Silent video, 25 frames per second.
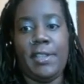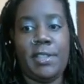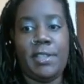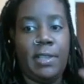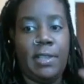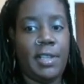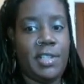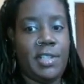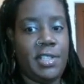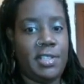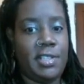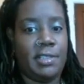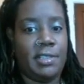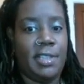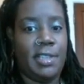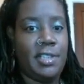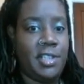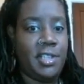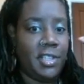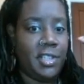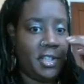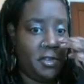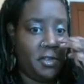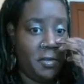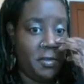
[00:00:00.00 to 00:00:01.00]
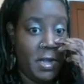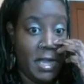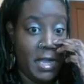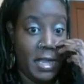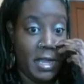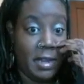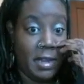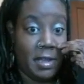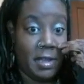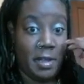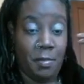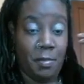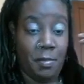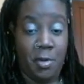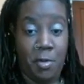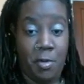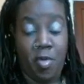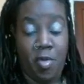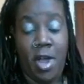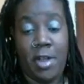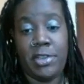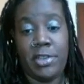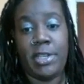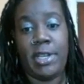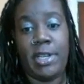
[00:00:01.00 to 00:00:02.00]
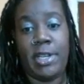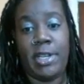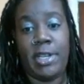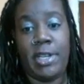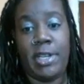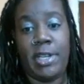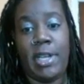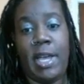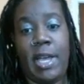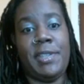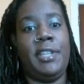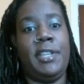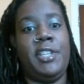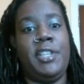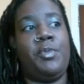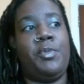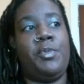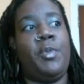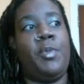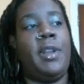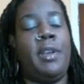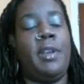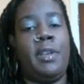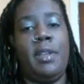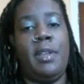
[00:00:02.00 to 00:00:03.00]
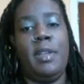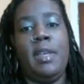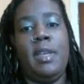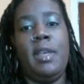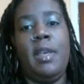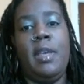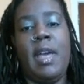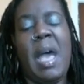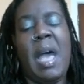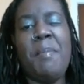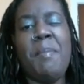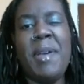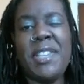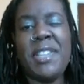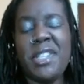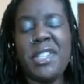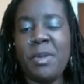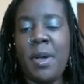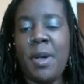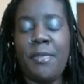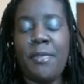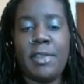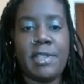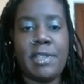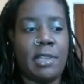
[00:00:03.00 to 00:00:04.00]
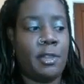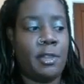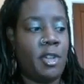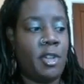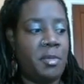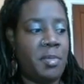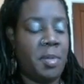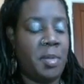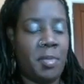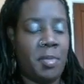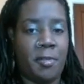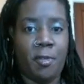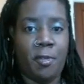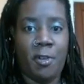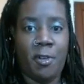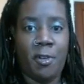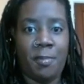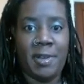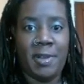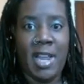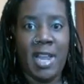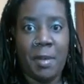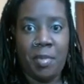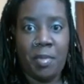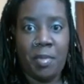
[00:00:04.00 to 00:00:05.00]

So let's just create a new project. I basically just want to, I messed around with this a little bit before, but I